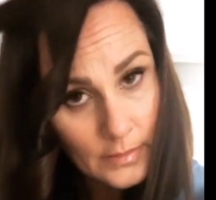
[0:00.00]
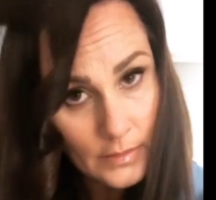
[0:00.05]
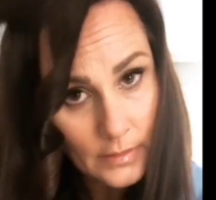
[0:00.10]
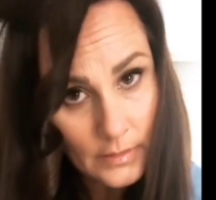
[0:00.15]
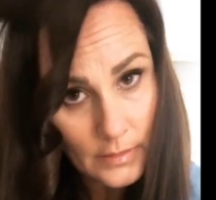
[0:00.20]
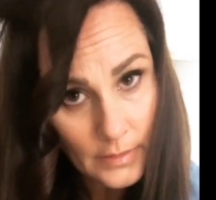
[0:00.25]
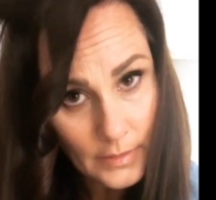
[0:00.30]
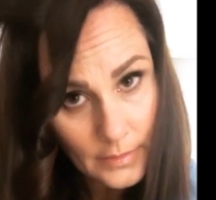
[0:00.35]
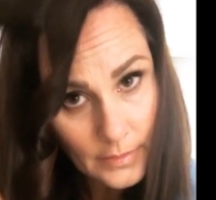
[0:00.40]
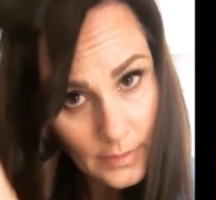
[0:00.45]
so
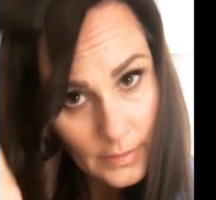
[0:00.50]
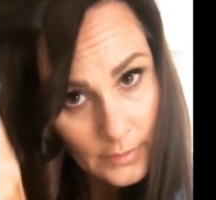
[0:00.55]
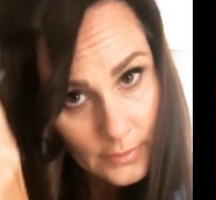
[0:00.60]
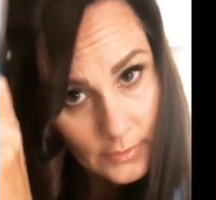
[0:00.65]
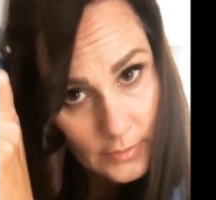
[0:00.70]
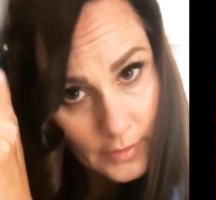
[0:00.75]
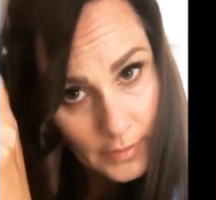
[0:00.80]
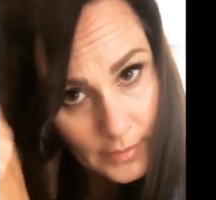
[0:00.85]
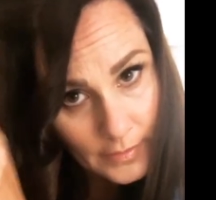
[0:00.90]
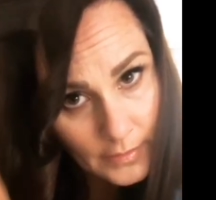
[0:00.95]
I'll let that
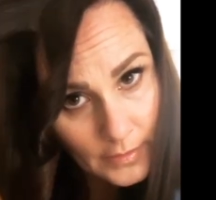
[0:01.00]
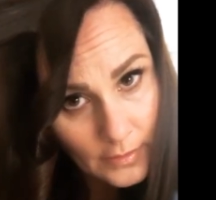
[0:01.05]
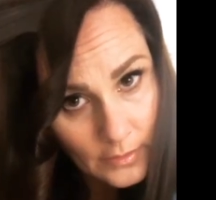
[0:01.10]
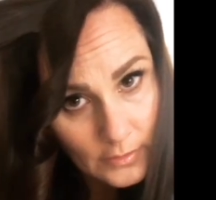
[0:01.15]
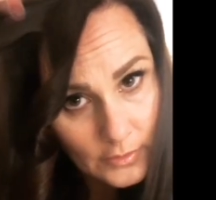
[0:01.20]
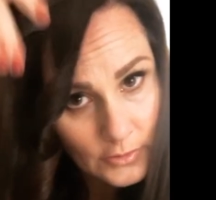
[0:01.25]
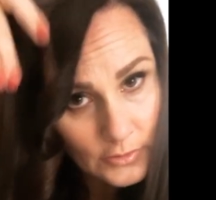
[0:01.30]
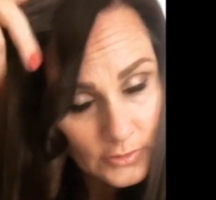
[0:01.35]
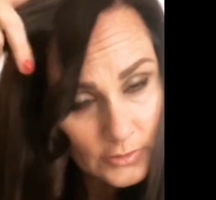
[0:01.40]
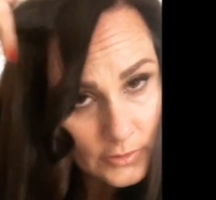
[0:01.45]
dry and then
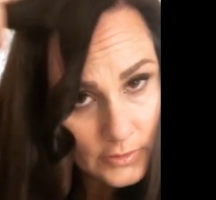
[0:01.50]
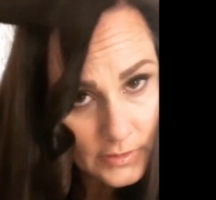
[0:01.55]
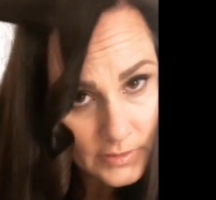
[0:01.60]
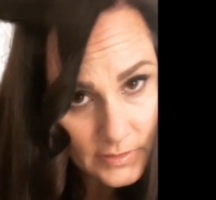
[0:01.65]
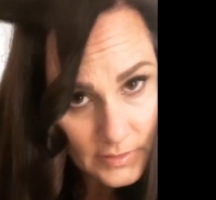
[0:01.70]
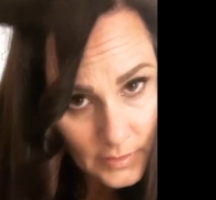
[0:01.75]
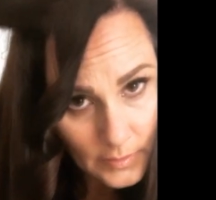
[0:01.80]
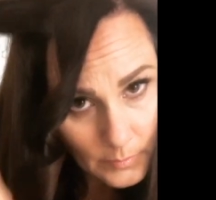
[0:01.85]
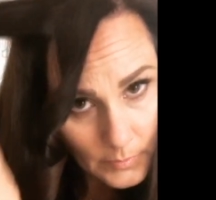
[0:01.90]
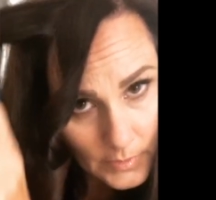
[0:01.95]
I'll just do the
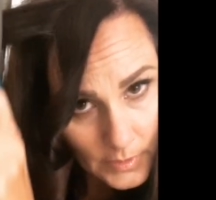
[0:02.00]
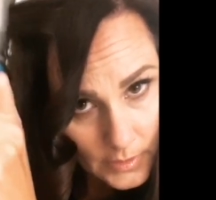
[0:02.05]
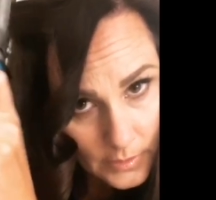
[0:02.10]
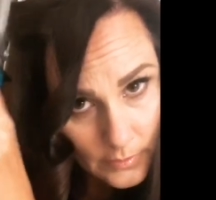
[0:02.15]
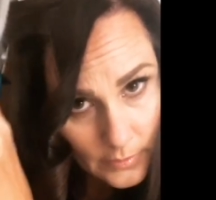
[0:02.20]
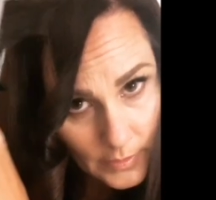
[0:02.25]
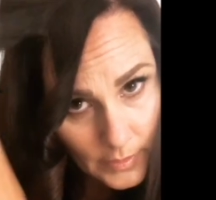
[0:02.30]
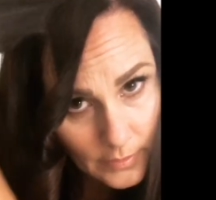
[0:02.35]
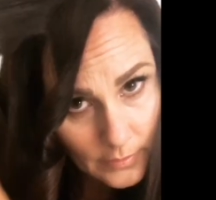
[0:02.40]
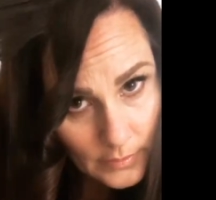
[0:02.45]
same
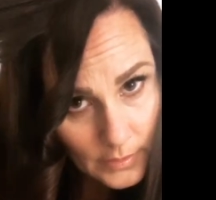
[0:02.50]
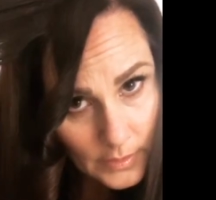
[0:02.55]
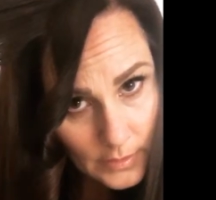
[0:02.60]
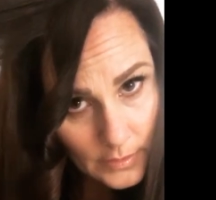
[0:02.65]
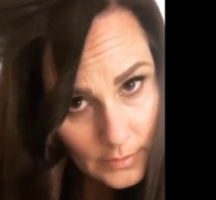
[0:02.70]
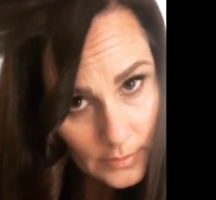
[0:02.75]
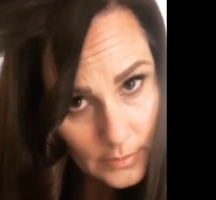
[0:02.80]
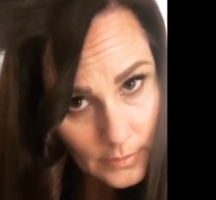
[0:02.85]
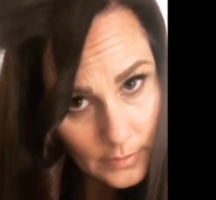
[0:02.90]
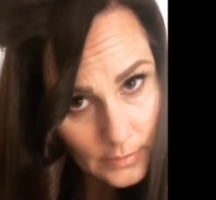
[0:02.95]
thing around
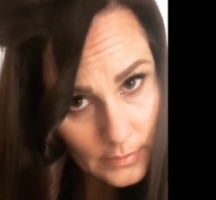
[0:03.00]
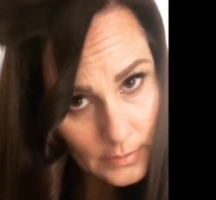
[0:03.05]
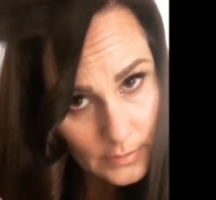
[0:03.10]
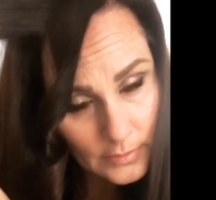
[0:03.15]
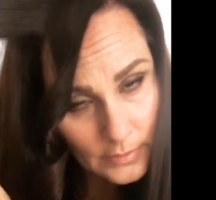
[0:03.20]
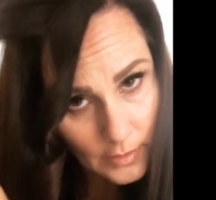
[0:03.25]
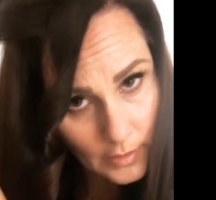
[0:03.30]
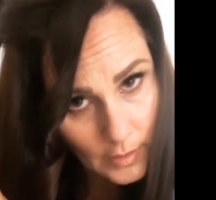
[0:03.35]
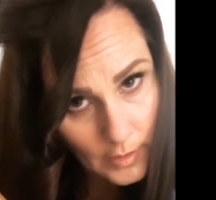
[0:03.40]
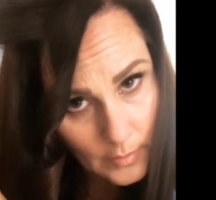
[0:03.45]
here on the
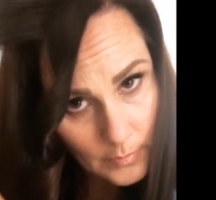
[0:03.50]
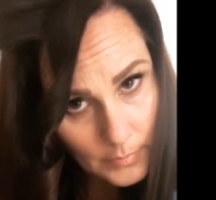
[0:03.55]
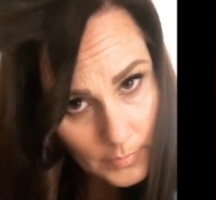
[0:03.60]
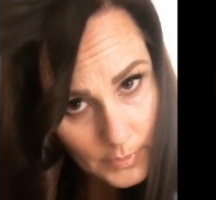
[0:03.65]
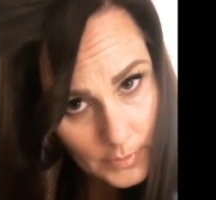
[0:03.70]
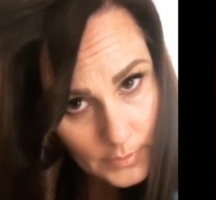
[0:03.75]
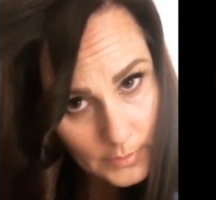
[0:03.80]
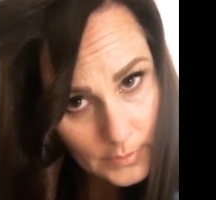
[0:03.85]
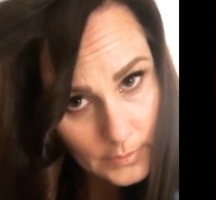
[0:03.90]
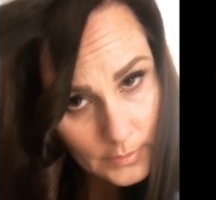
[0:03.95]
top.